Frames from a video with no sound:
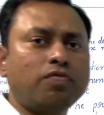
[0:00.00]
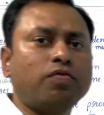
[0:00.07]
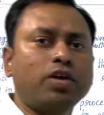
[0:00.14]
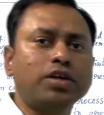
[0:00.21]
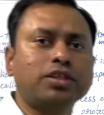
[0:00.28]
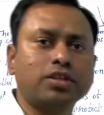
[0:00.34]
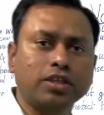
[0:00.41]

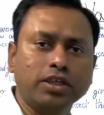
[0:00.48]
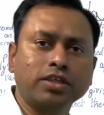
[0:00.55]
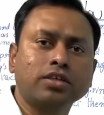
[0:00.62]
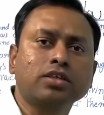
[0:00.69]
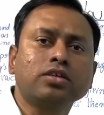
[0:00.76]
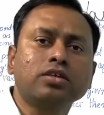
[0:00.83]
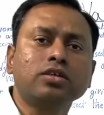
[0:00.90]
first
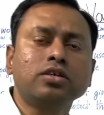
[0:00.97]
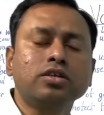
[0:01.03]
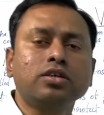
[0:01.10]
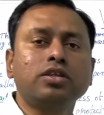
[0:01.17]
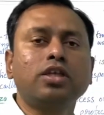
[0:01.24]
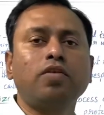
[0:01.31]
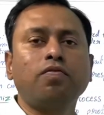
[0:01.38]
is
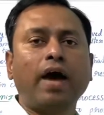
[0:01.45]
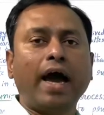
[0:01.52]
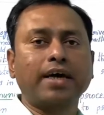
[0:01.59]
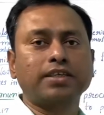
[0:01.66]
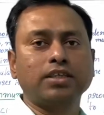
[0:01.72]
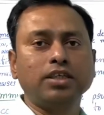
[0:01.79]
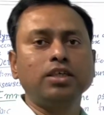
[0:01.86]
the
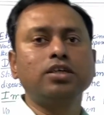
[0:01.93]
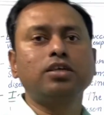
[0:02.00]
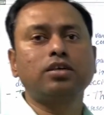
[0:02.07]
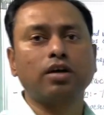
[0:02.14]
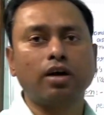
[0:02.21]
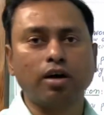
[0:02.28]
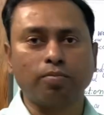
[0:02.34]
vaccine
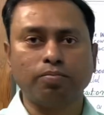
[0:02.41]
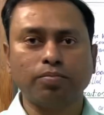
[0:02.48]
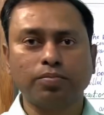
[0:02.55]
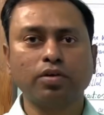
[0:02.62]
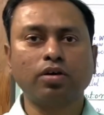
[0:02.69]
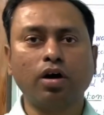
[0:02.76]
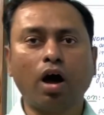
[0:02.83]
term,
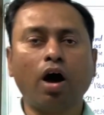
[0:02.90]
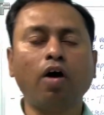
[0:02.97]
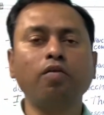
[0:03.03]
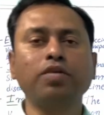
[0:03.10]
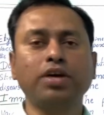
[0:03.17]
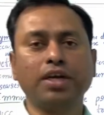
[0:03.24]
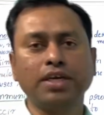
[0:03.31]

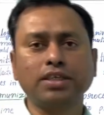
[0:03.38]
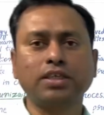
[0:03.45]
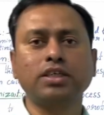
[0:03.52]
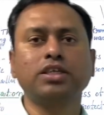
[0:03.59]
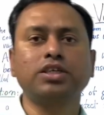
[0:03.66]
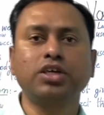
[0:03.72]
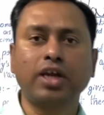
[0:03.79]
how it is
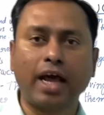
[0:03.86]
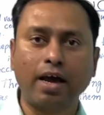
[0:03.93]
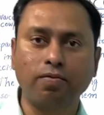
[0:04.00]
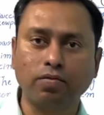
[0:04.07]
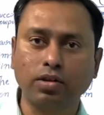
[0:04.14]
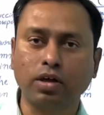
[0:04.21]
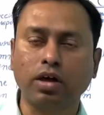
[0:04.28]

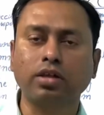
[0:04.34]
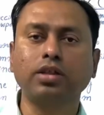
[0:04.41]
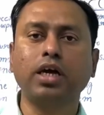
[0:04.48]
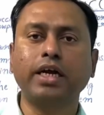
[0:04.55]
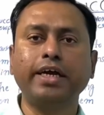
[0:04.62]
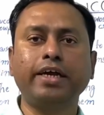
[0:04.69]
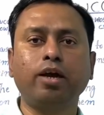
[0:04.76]
derived,
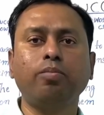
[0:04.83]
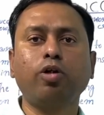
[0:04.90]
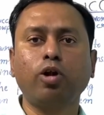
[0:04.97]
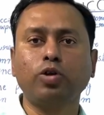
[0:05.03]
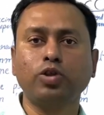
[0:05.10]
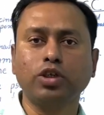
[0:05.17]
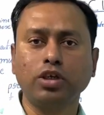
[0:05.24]
the
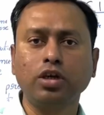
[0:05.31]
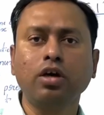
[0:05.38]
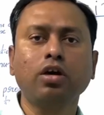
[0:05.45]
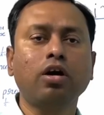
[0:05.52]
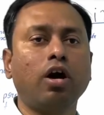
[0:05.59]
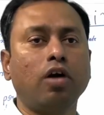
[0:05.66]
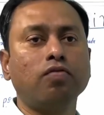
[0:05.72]
etymology
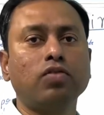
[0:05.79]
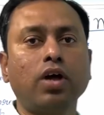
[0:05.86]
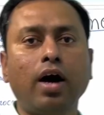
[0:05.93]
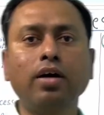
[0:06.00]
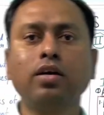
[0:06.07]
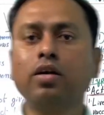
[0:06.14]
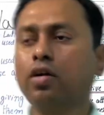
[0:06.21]
of the